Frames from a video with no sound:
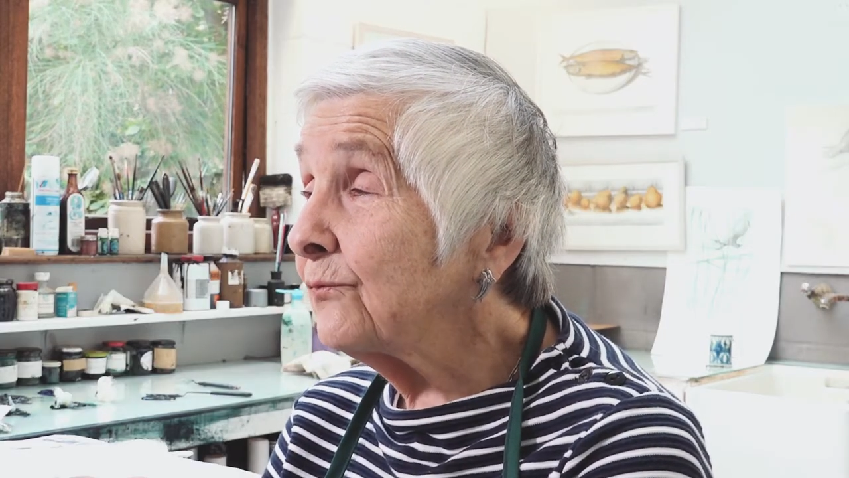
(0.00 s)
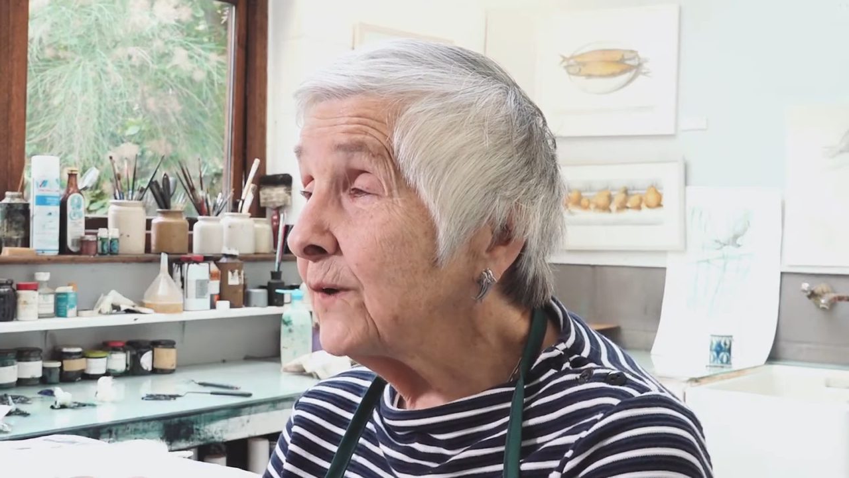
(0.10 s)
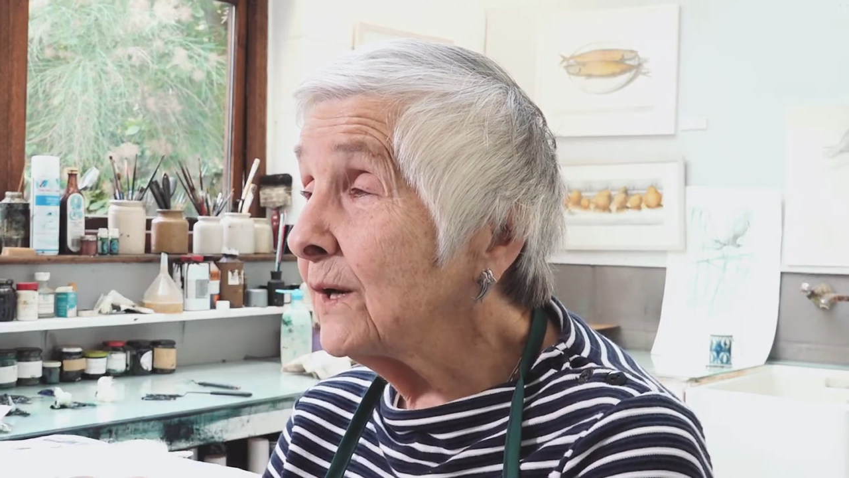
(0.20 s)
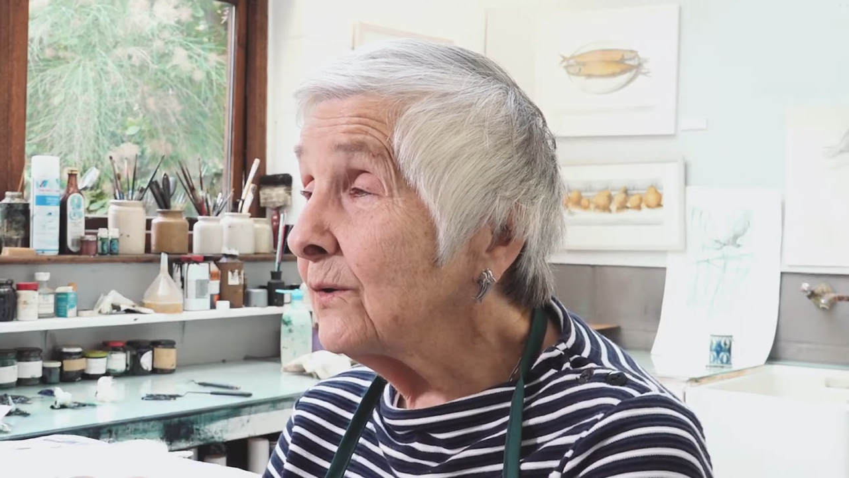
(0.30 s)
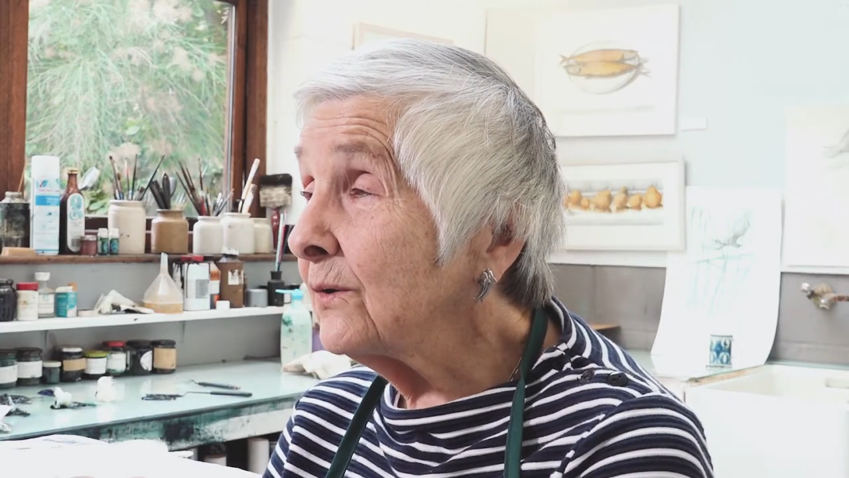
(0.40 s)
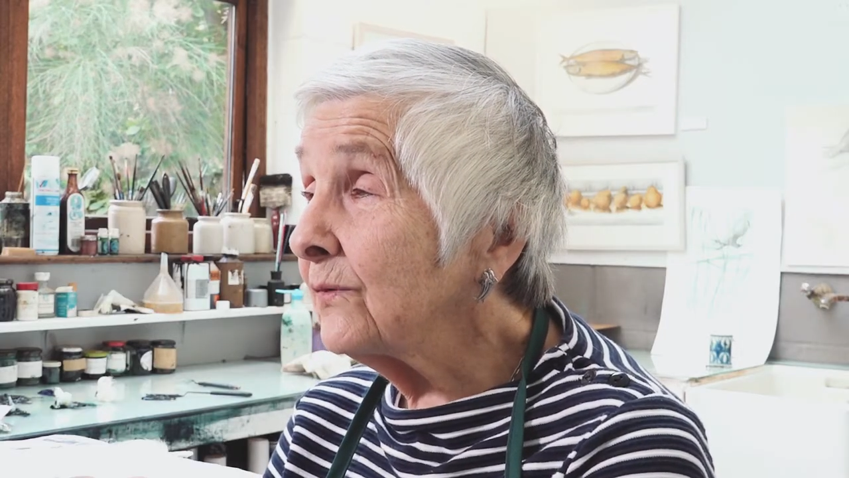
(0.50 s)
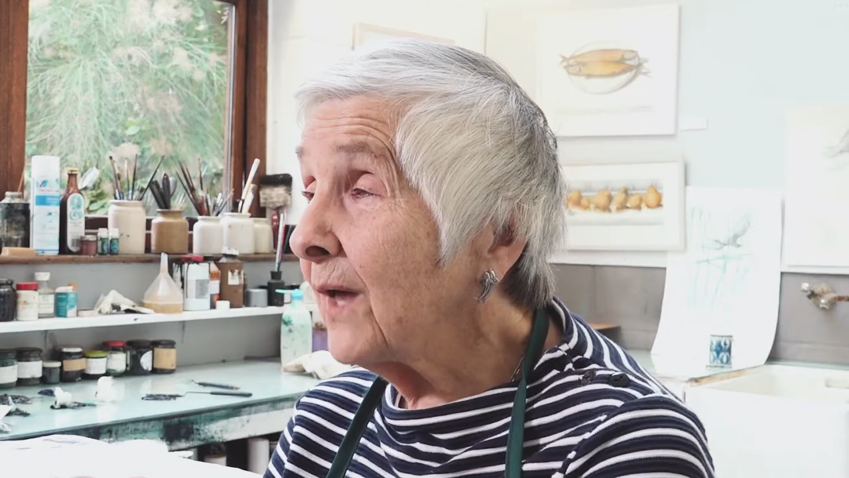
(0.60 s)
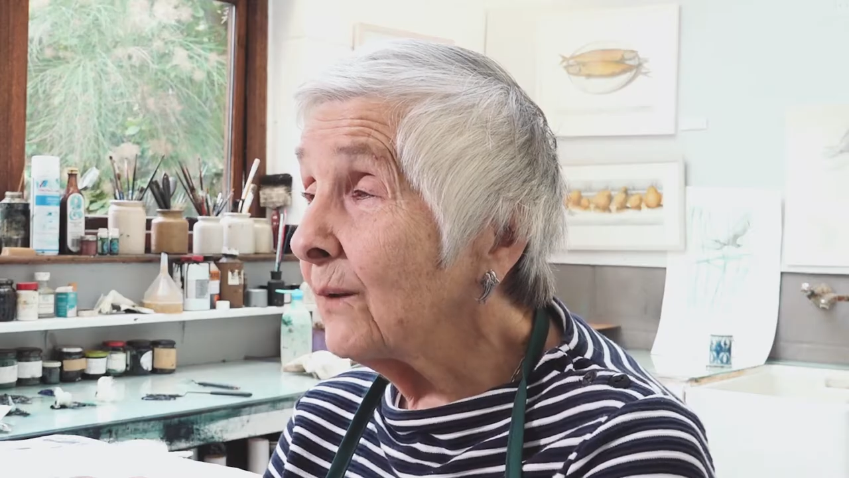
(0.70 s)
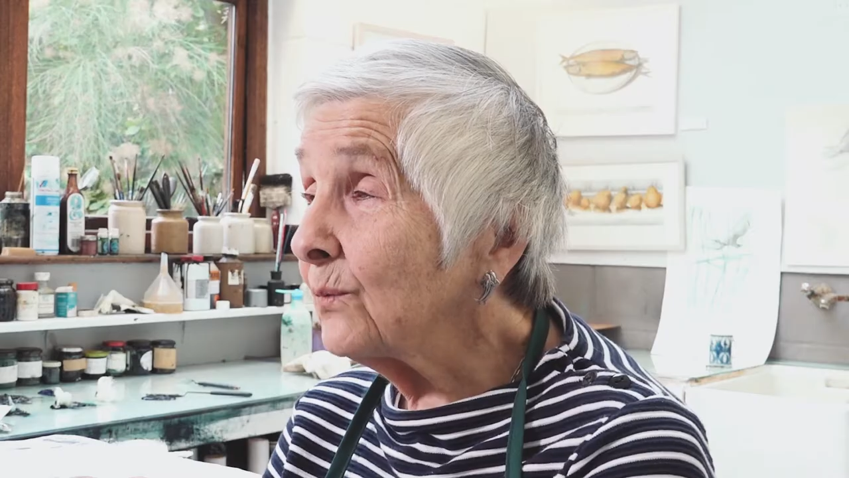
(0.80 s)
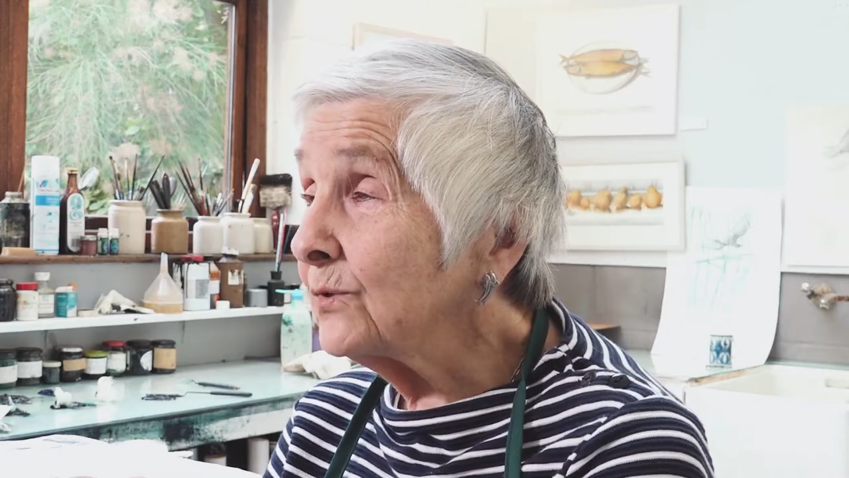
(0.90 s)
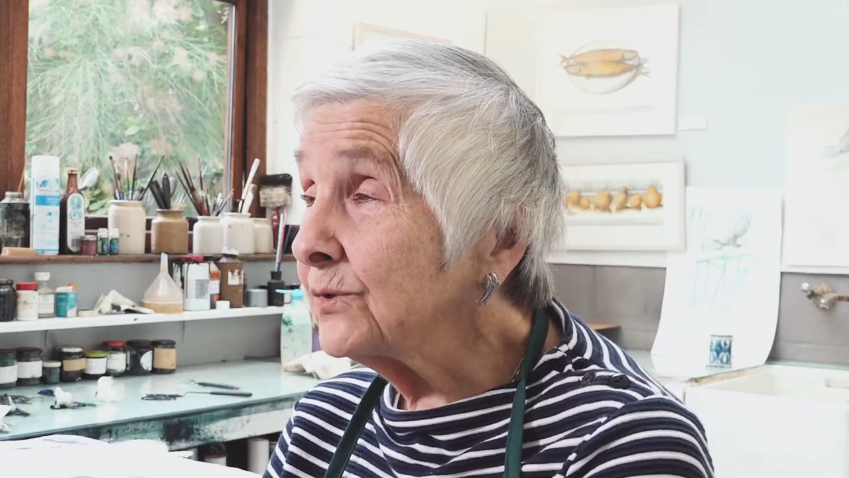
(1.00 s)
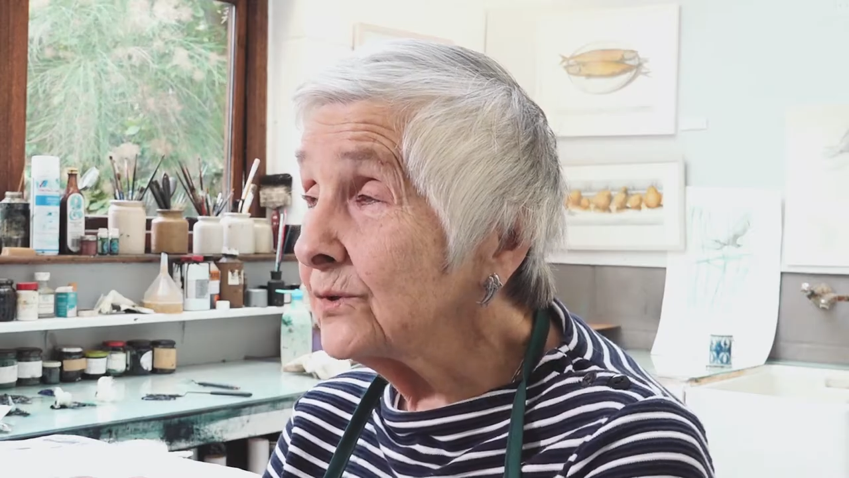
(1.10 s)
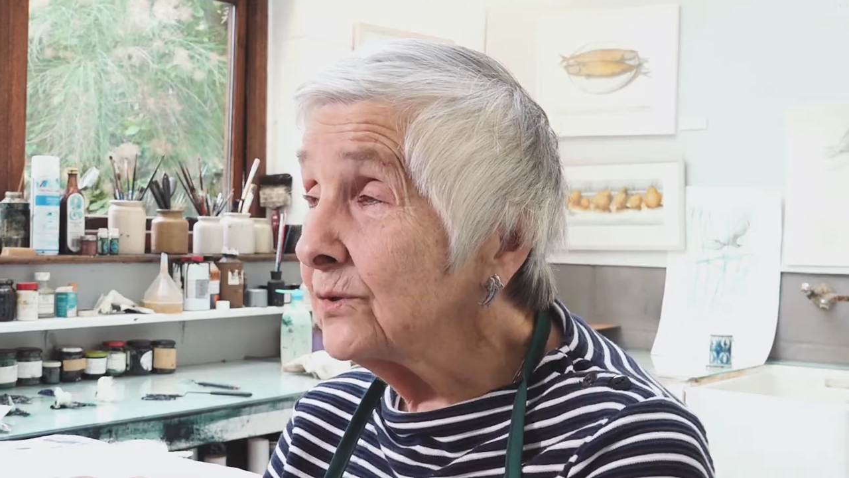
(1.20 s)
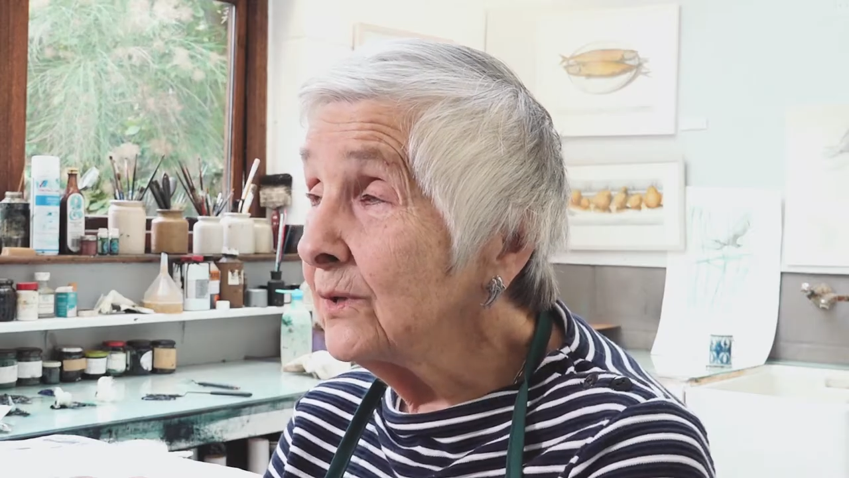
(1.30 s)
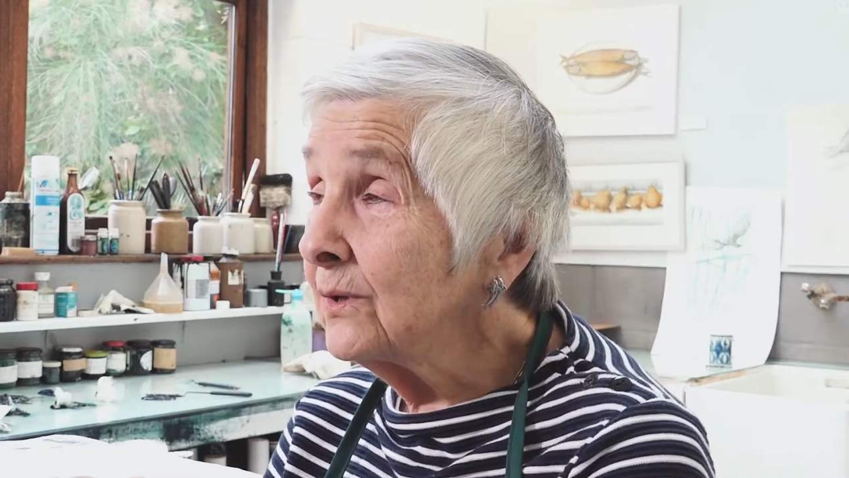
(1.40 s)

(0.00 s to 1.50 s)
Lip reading: feel that that was